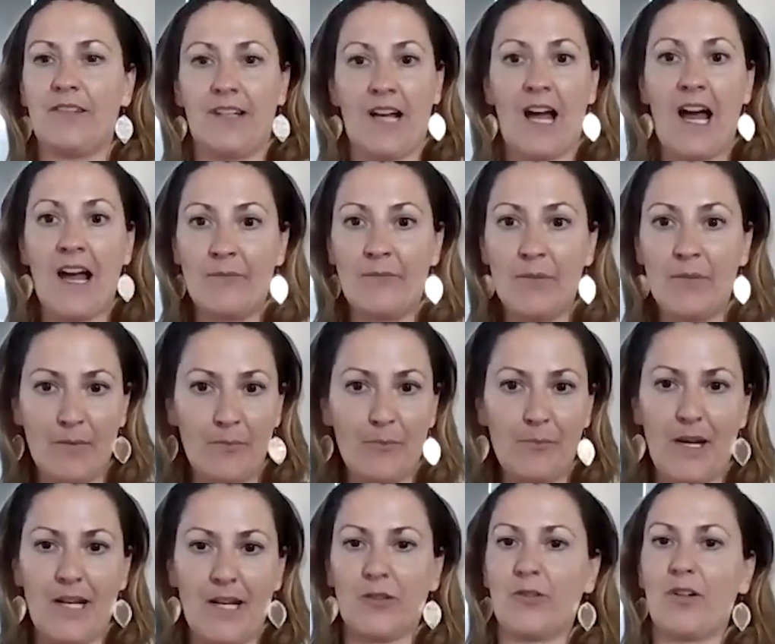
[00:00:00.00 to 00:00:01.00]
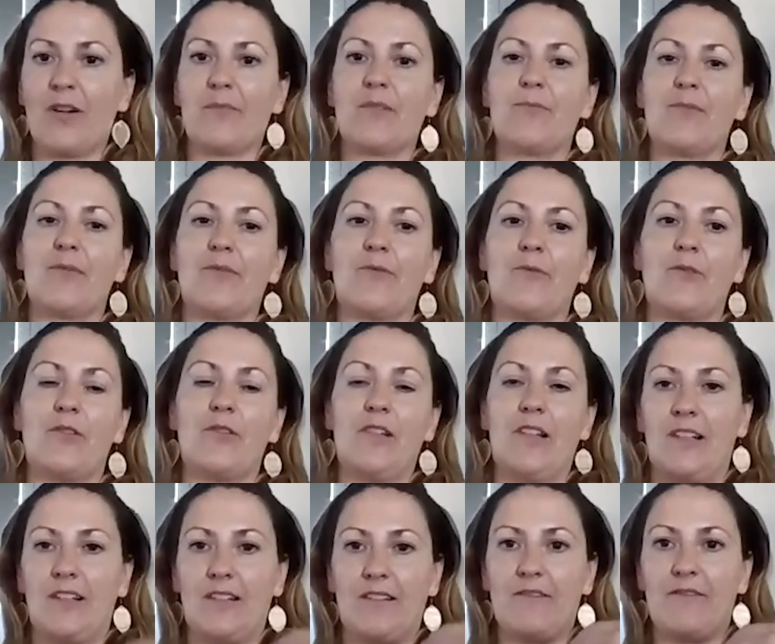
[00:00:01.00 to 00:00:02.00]
Like, I've been bankrupt before,
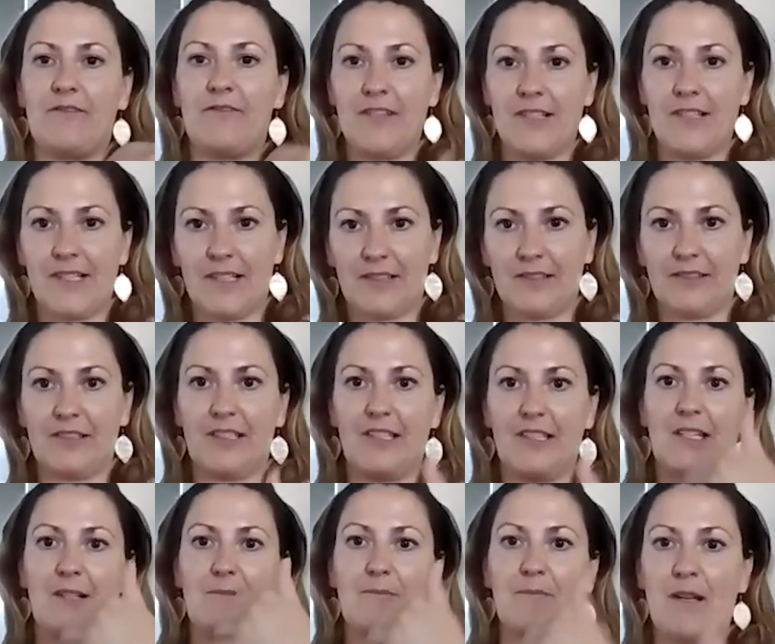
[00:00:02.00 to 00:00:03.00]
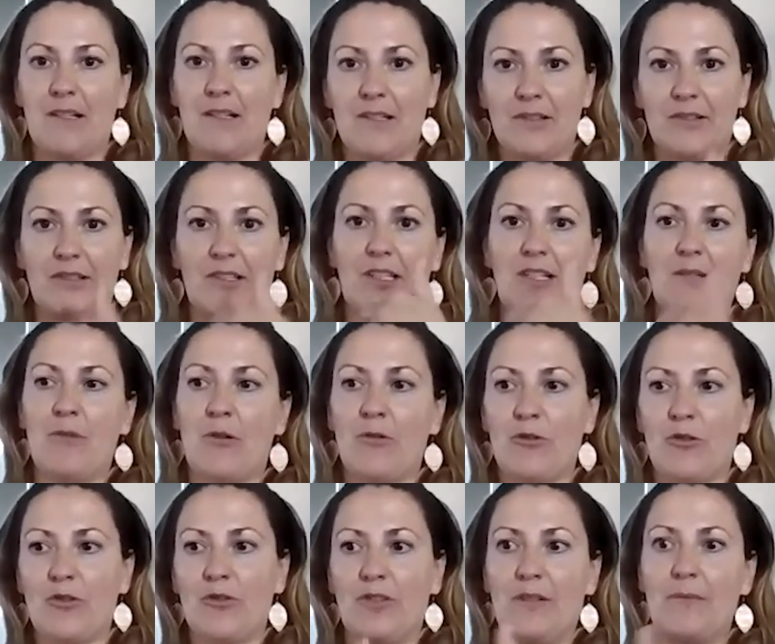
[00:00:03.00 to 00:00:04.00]
like physically, mentally,
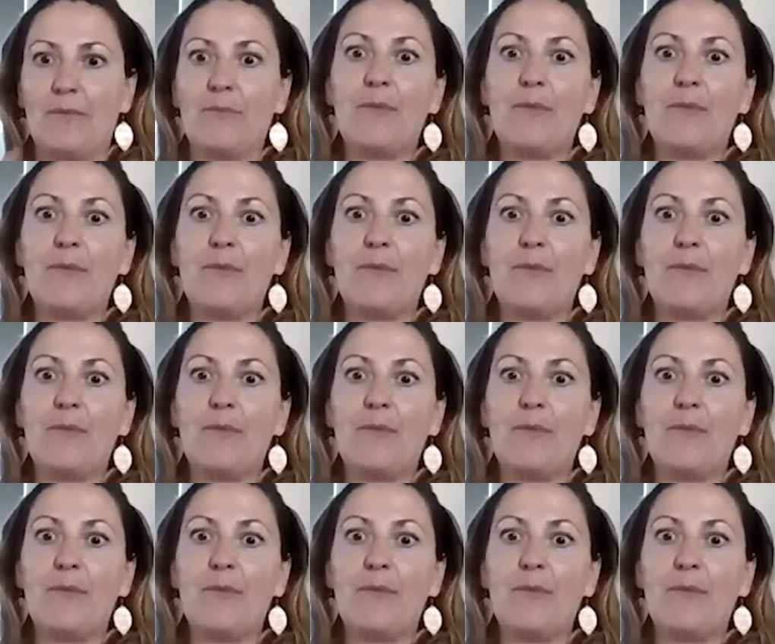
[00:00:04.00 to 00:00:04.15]
emotionally